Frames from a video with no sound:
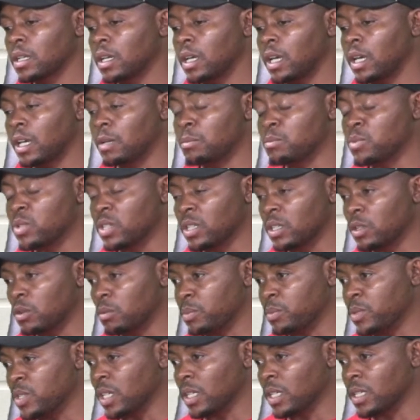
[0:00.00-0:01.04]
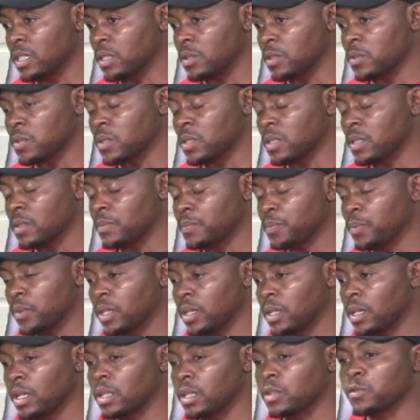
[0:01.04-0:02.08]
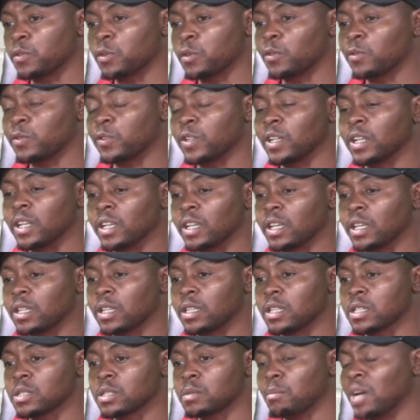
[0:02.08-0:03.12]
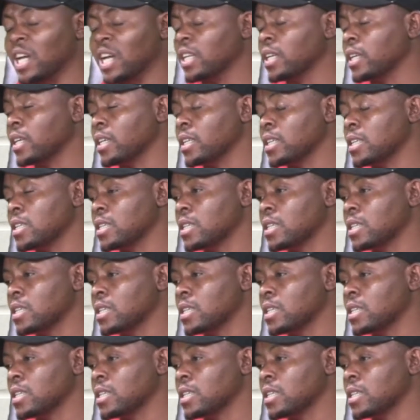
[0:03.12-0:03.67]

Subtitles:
aims and objectives and fulfilling its mandate,